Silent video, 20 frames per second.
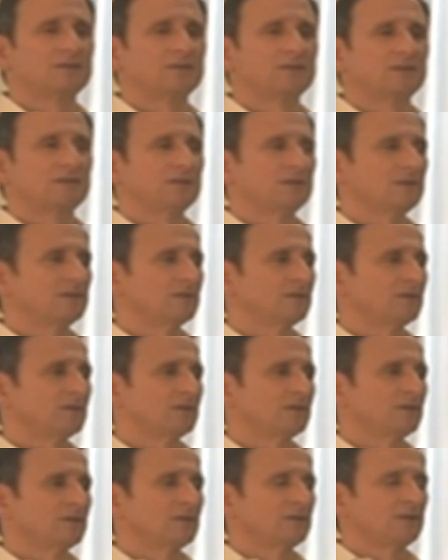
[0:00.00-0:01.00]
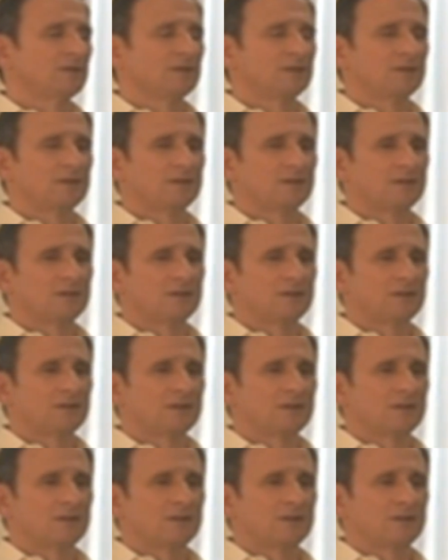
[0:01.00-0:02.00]

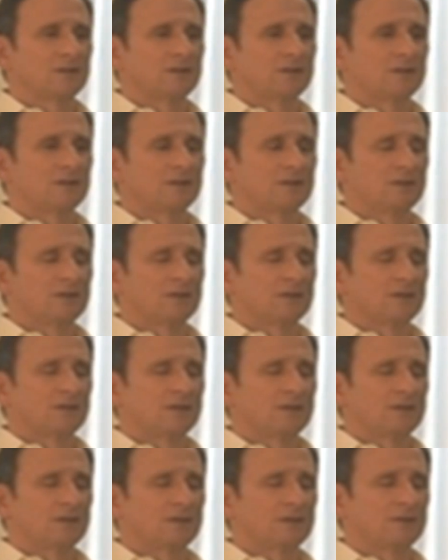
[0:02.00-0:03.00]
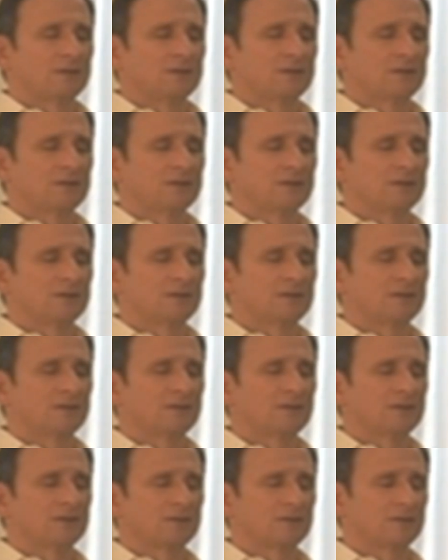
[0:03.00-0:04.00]

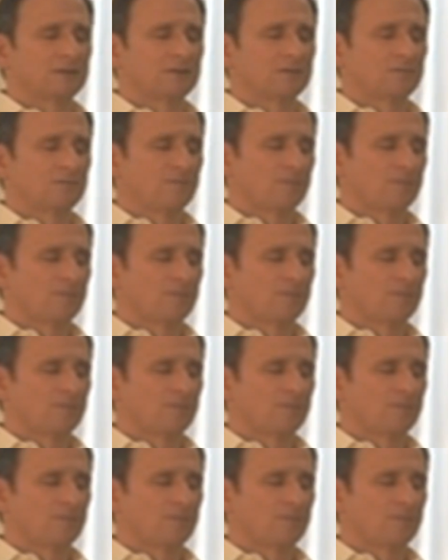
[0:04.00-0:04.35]
(silence)